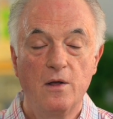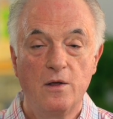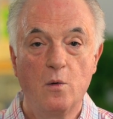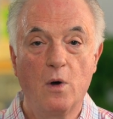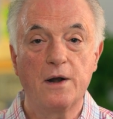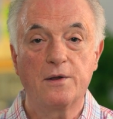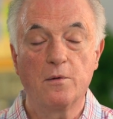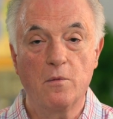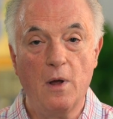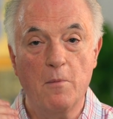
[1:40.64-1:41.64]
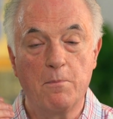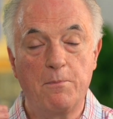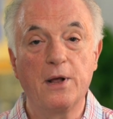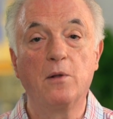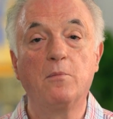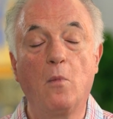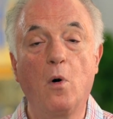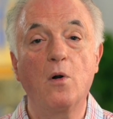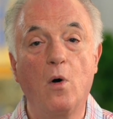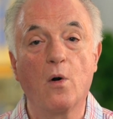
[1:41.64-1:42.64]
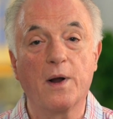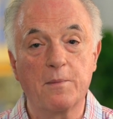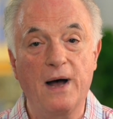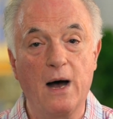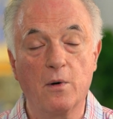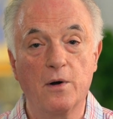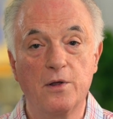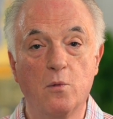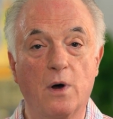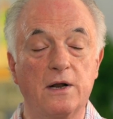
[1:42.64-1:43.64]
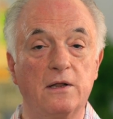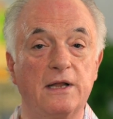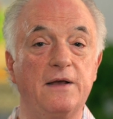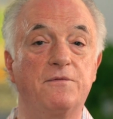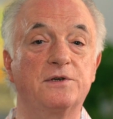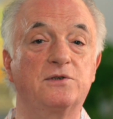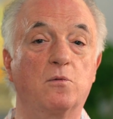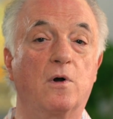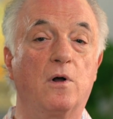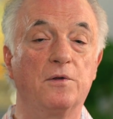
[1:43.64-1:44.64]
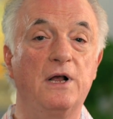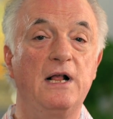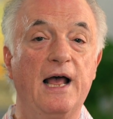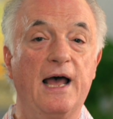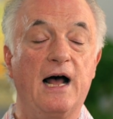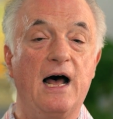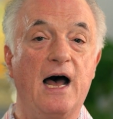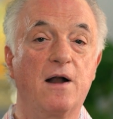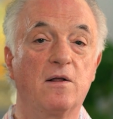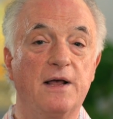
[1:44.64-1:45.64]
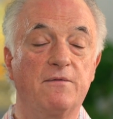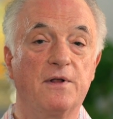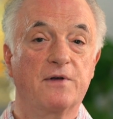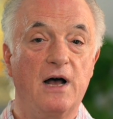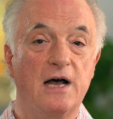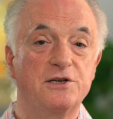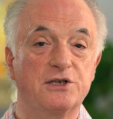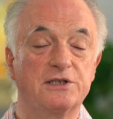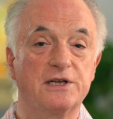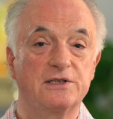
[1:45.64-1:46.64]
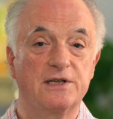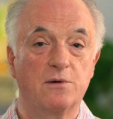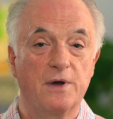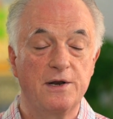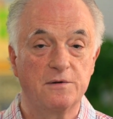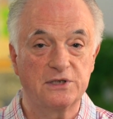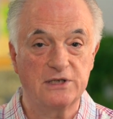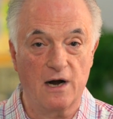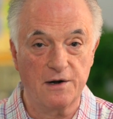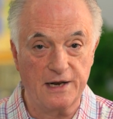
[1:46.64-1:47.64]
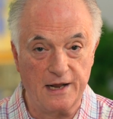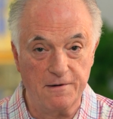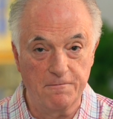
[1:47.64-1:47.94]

You want to build more auric power. You want to leave this world at a higher level of consciousness than when you started it.